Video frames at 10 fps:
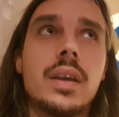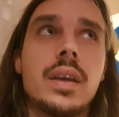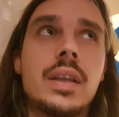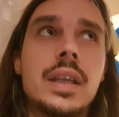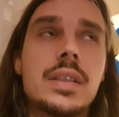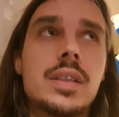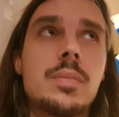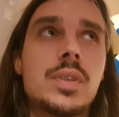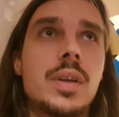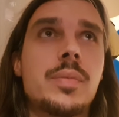And yet
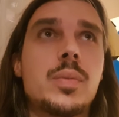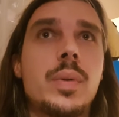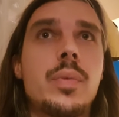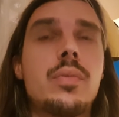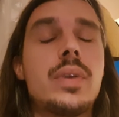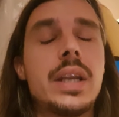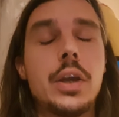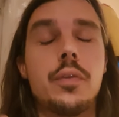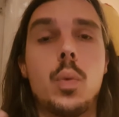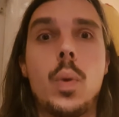sometimes when we're really
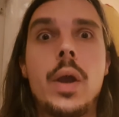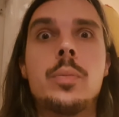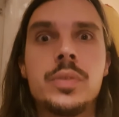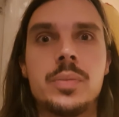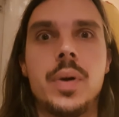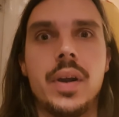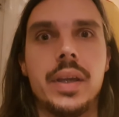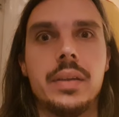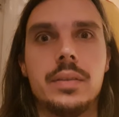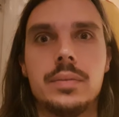overwhelmed by
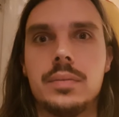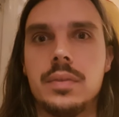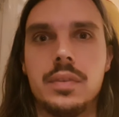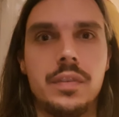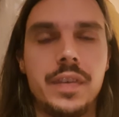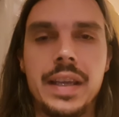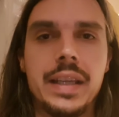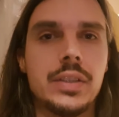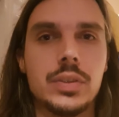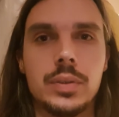
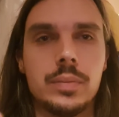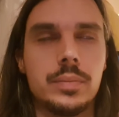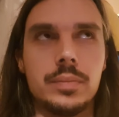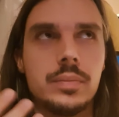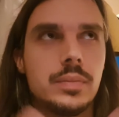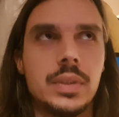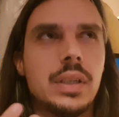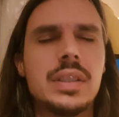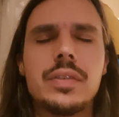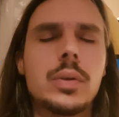feelings or
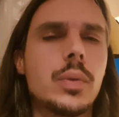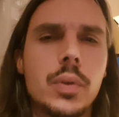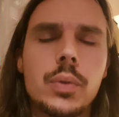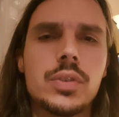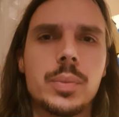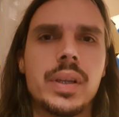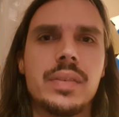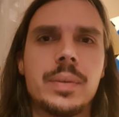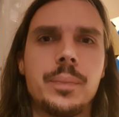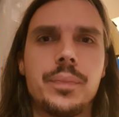difficult thoughts or whatever,
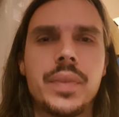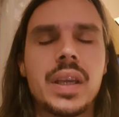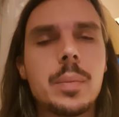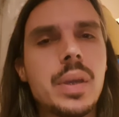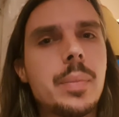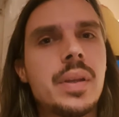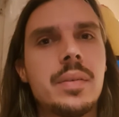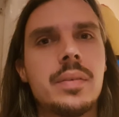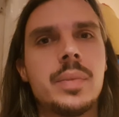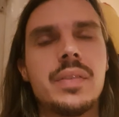they can be a
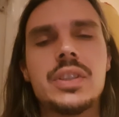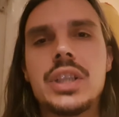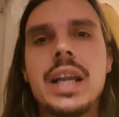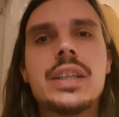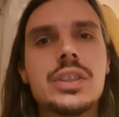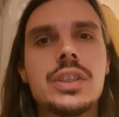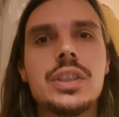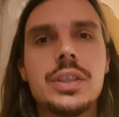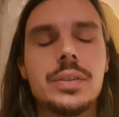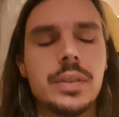bit of a challenge to
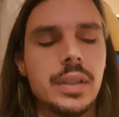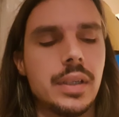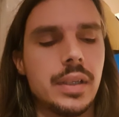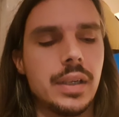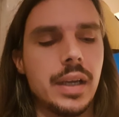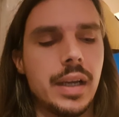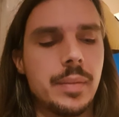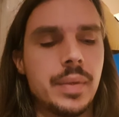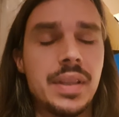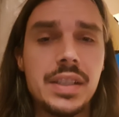do.
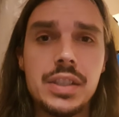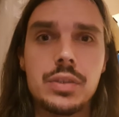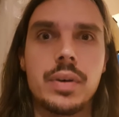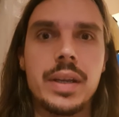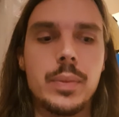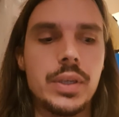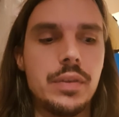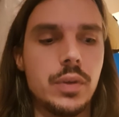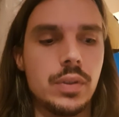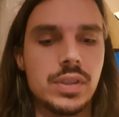And this is great when you've
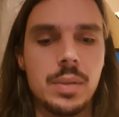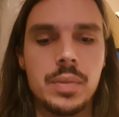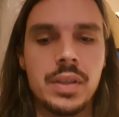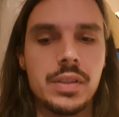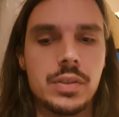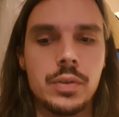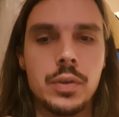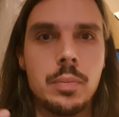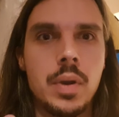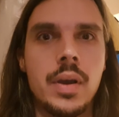got something that's on your
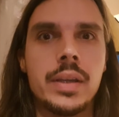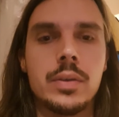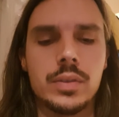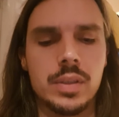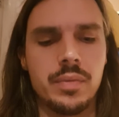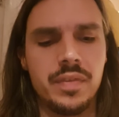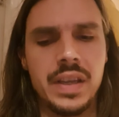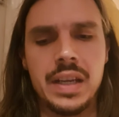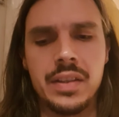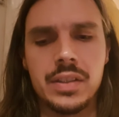mind or some
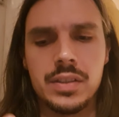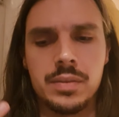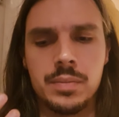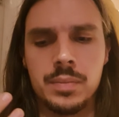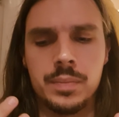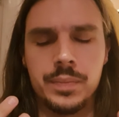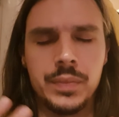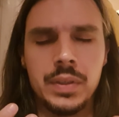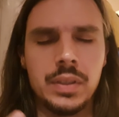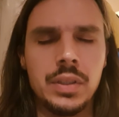feeling that's
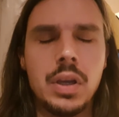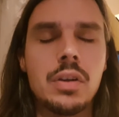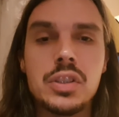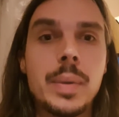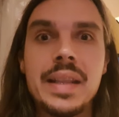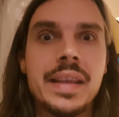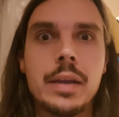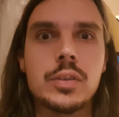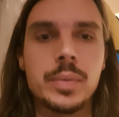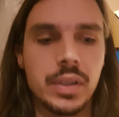you can't do anything
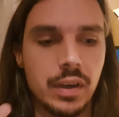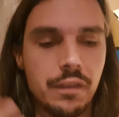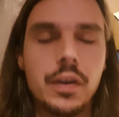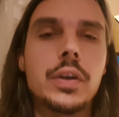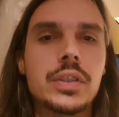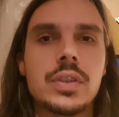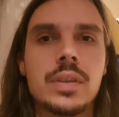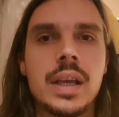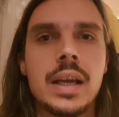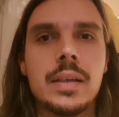else but kind of focus on
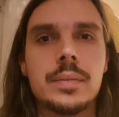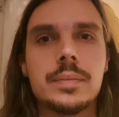that.